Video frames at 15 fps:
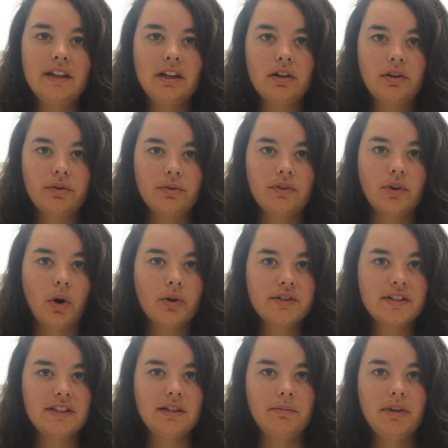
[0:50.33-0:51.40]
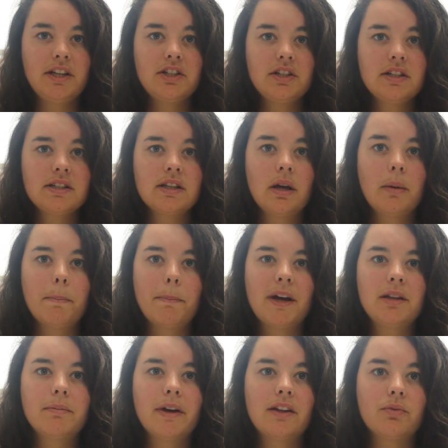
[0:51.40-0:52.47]
includes hosted images,
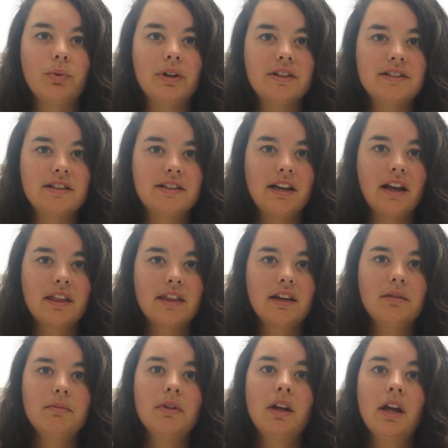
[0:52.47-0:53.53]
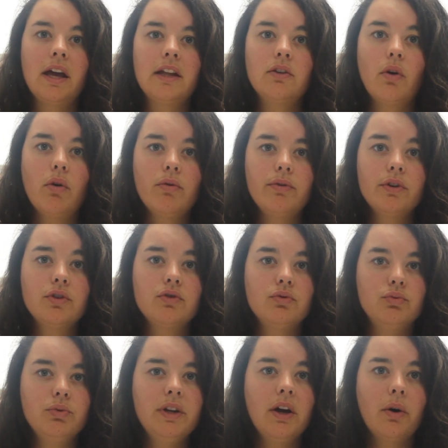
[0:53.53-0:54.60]
Mindbaz will detect them and offer to
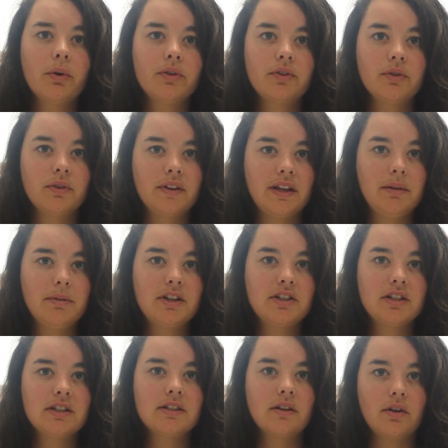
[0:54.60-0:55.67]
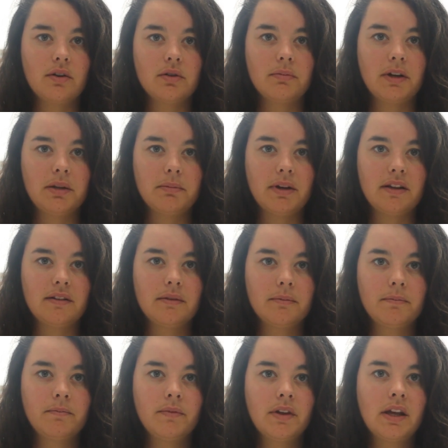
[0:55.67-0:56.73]
rehost those images on Mindbaz.
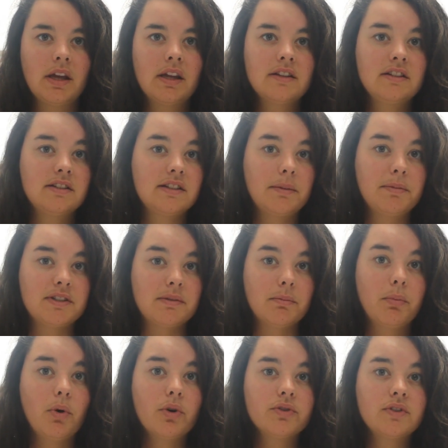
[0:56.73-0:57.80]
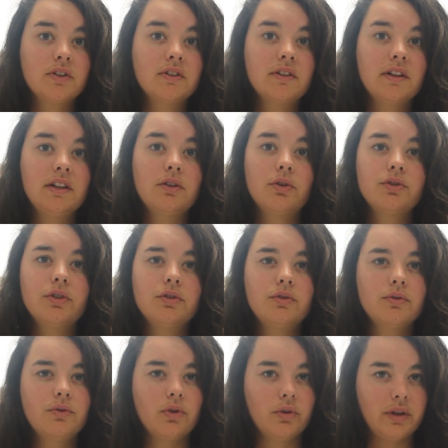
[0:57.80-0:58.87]
This step is important in order to
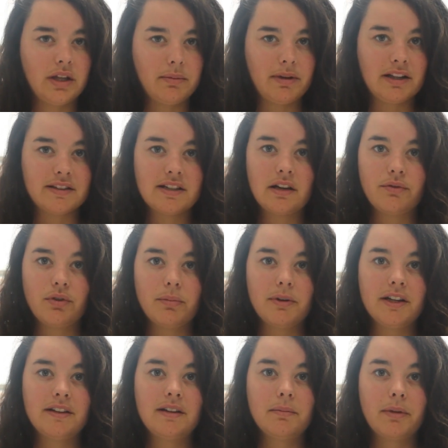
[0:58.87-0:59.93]
follow email deliverability